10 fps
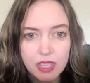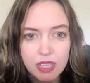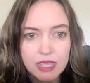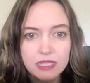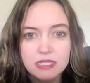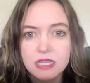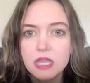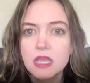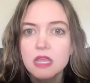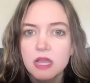and
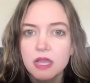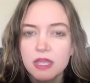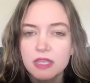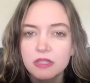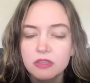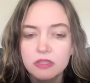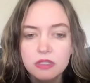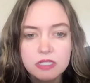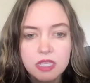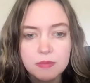I
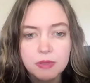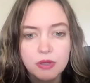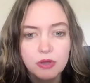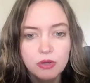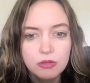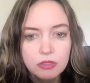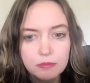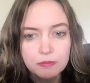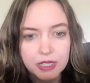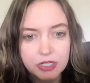looked up a
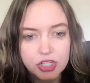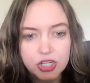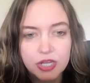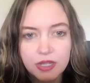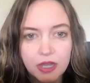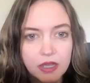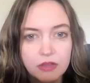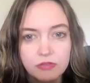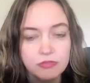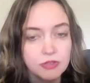whole bunch
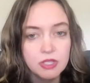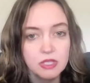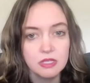of